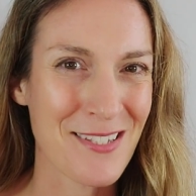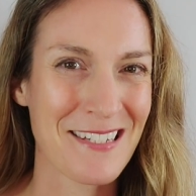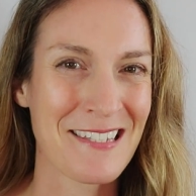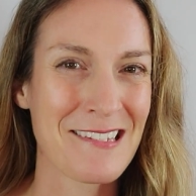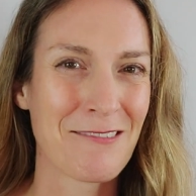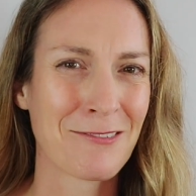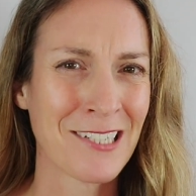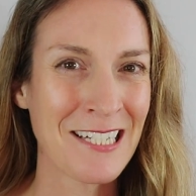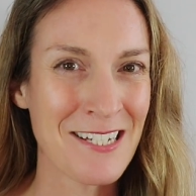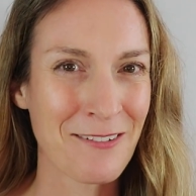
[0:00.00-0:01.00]
This is a
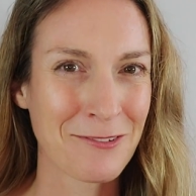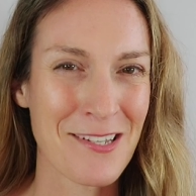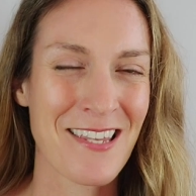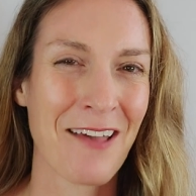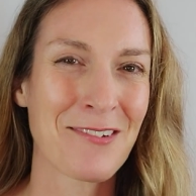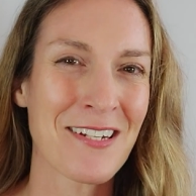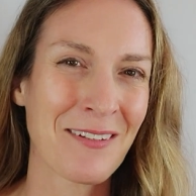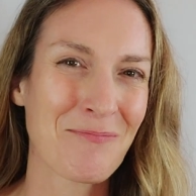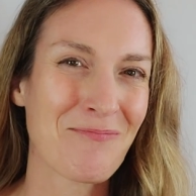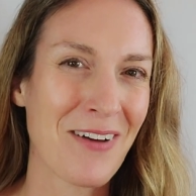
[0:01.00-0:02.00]
really different sound,
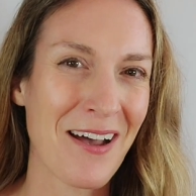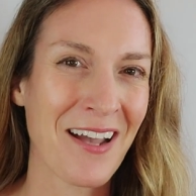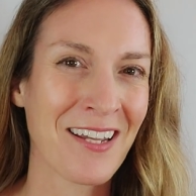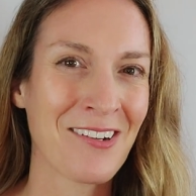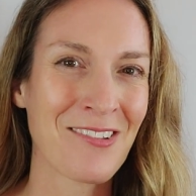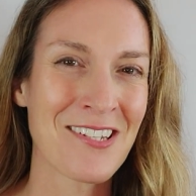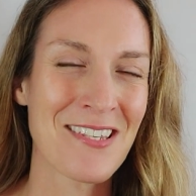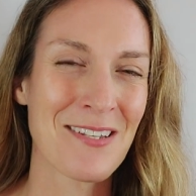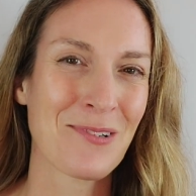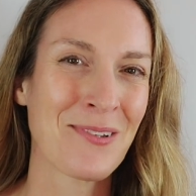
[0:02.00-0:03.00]
but I know the
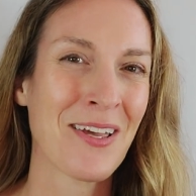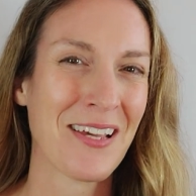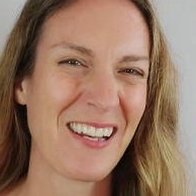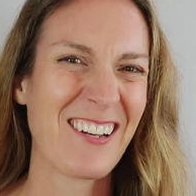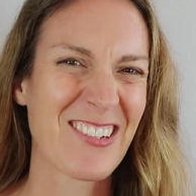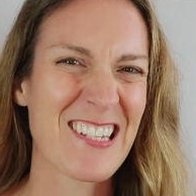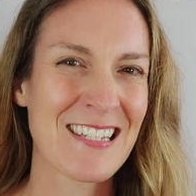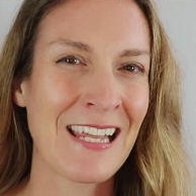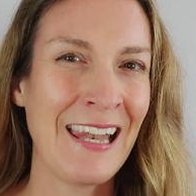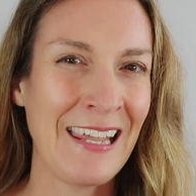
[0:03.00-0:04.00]
symbol looks
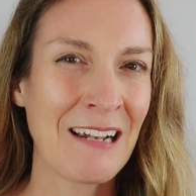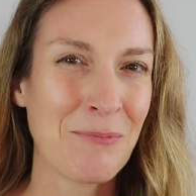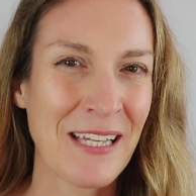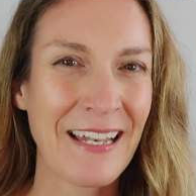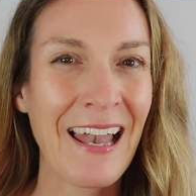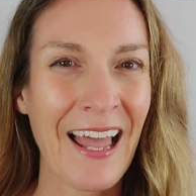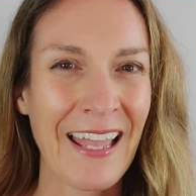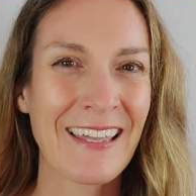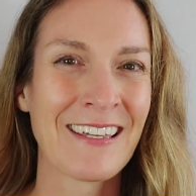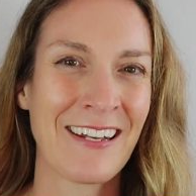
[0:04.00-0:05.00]
a little bit
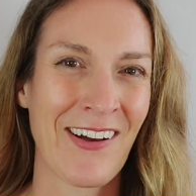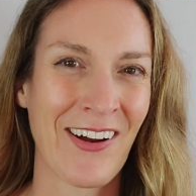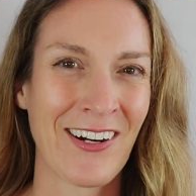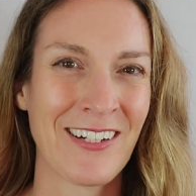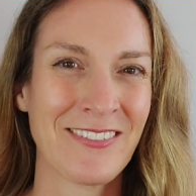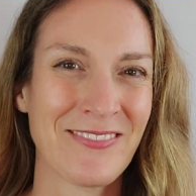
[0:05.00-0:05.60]
like an R.